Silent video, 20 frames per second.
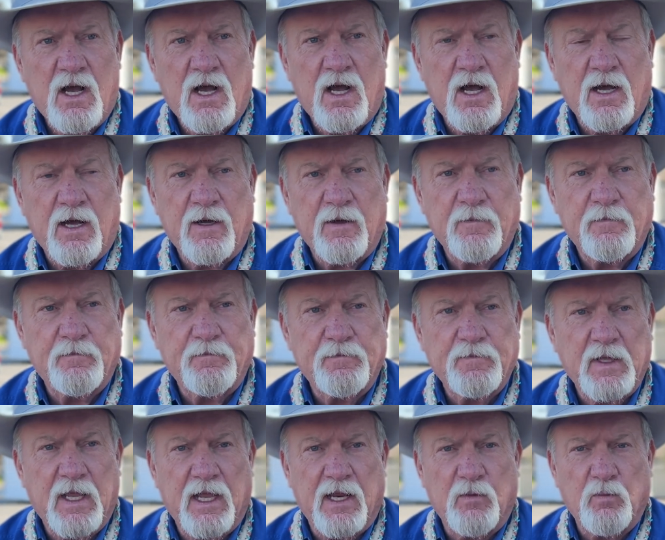
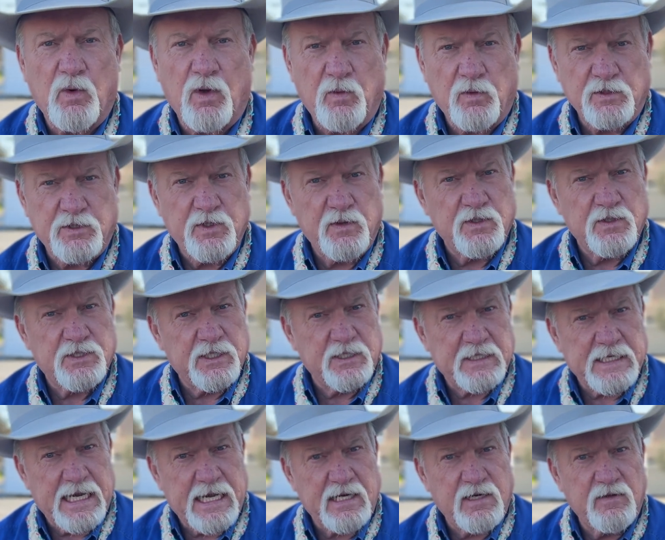And what we'll do is at
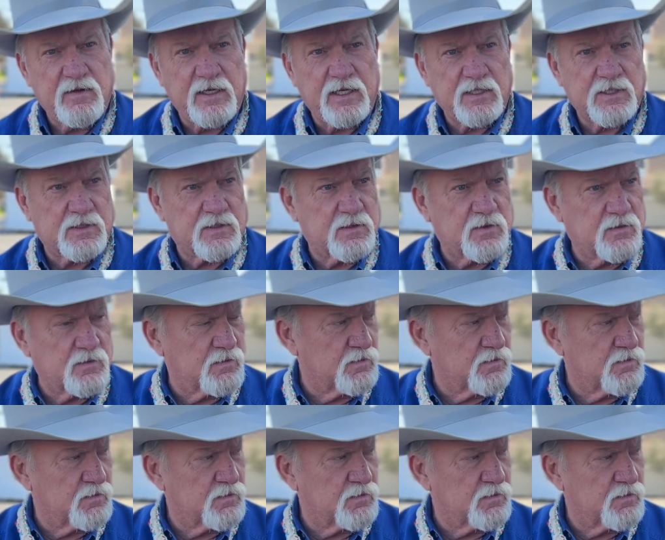the end of this